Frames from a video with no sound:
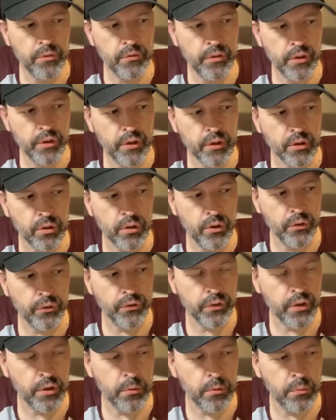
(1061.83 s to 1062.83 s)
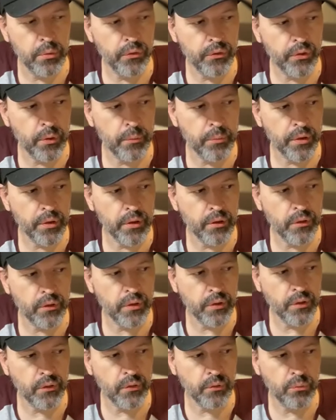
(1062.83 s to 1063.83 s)
You must have been very close to him or
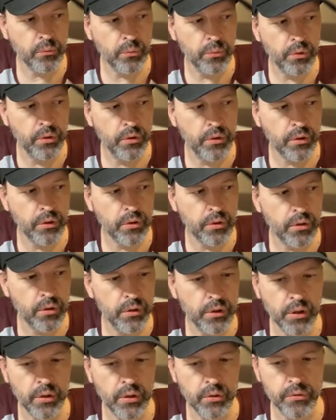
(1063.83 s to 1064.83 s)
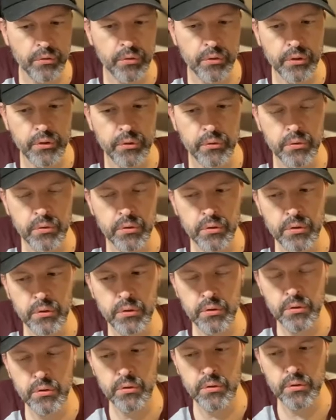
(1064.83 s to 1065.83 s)
something, because he's really calling out for
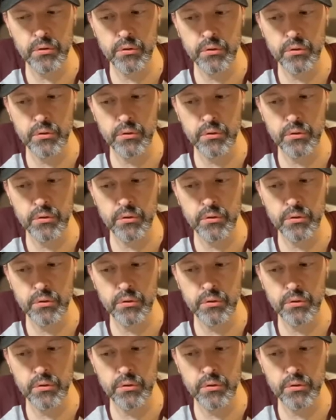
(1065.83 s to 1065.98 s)
you.